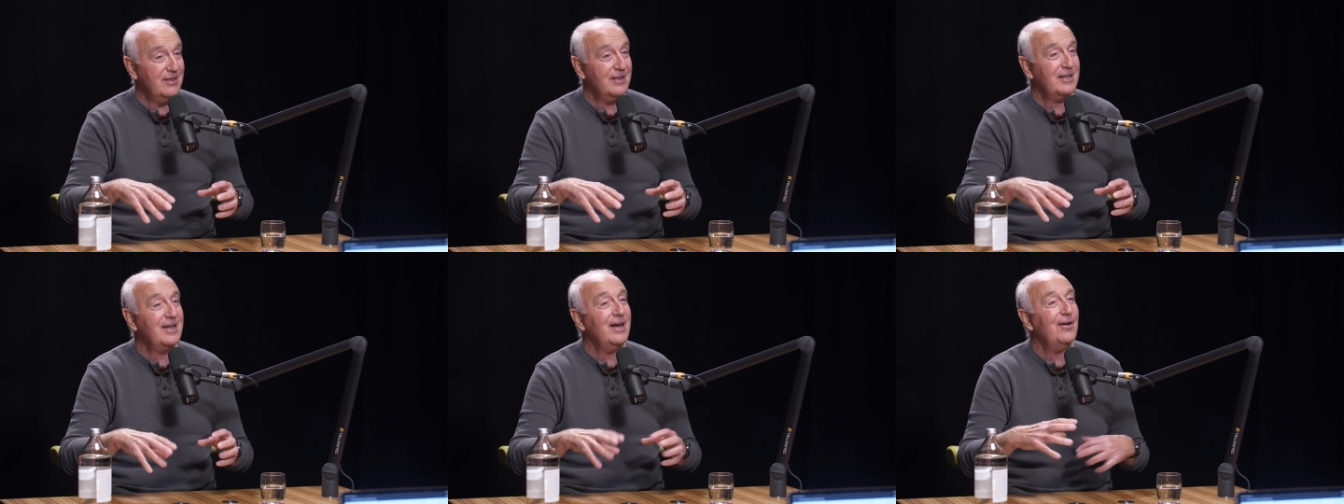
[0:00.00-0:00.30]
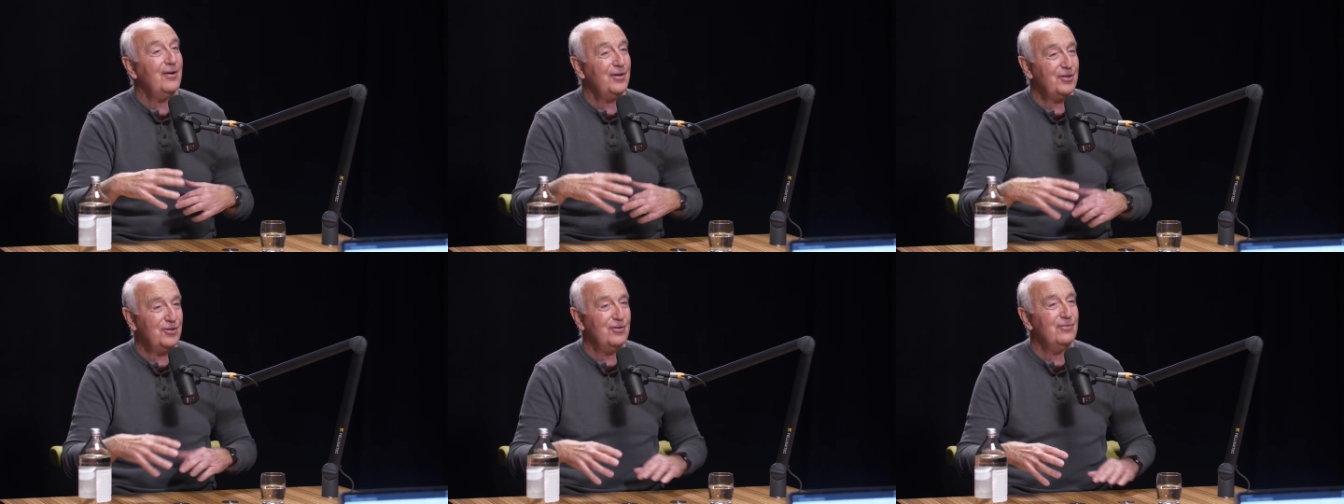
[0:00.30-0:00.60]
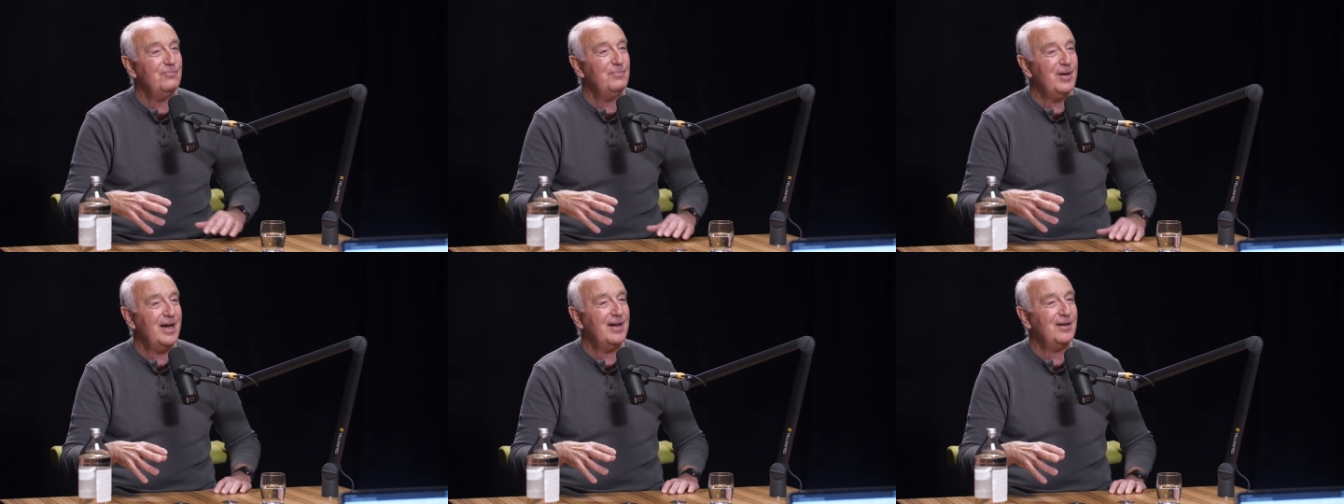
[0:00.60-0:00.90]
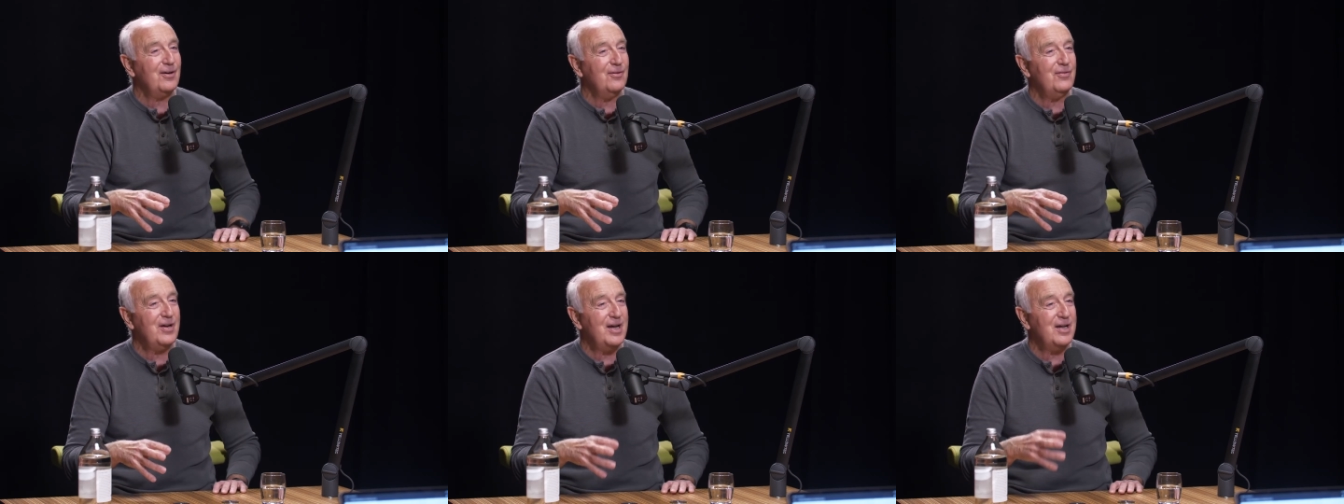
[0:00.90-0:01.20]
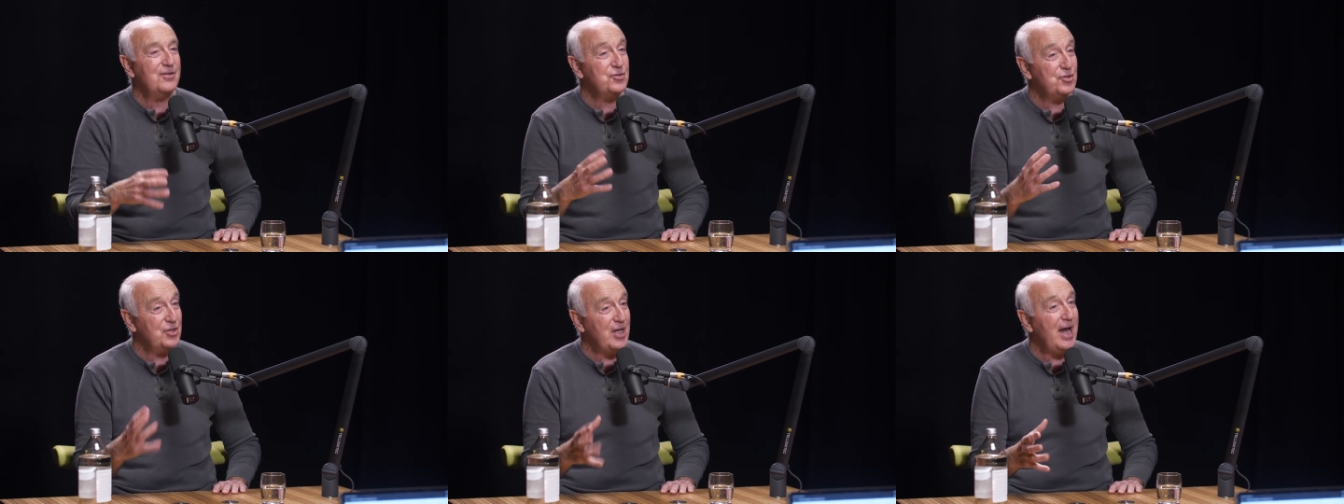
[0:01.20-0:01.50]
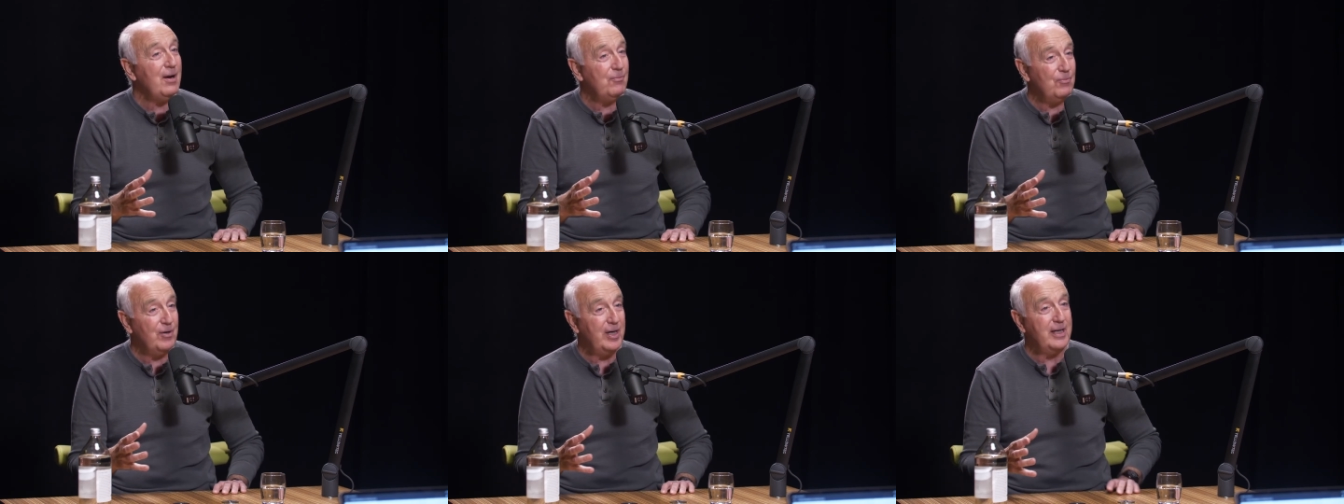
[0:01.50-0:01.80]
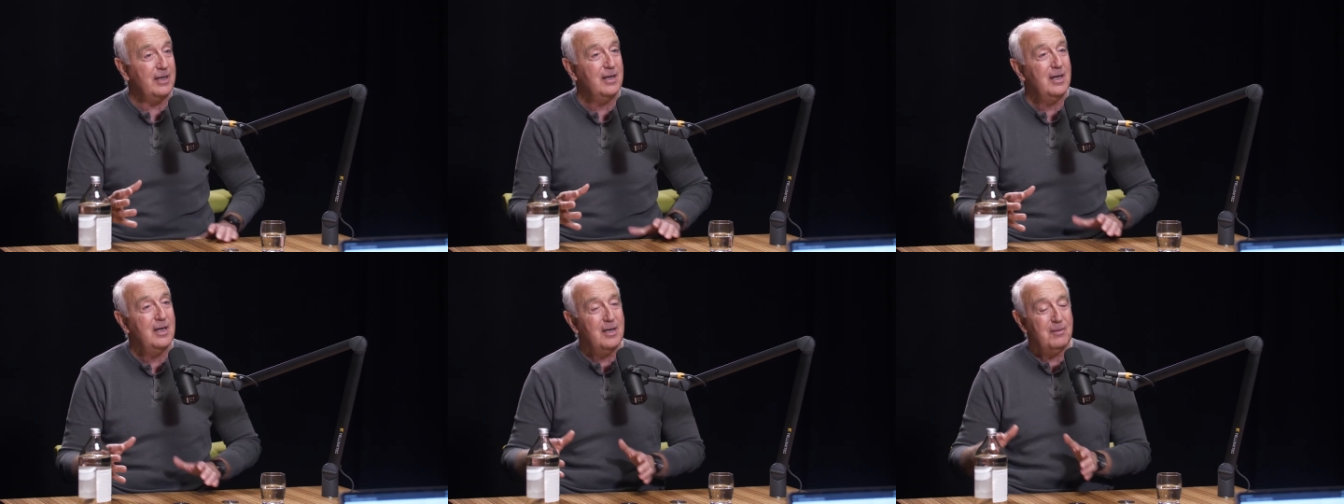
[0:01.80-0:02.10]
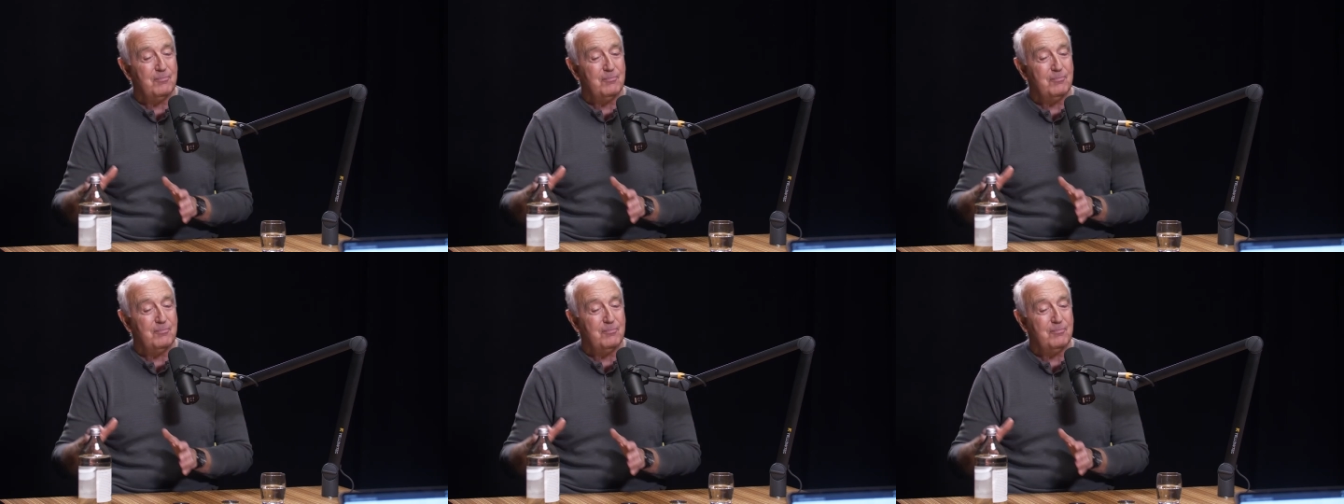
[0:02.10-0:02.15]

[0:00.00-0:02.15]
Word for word: the character of Bagger Vance that way.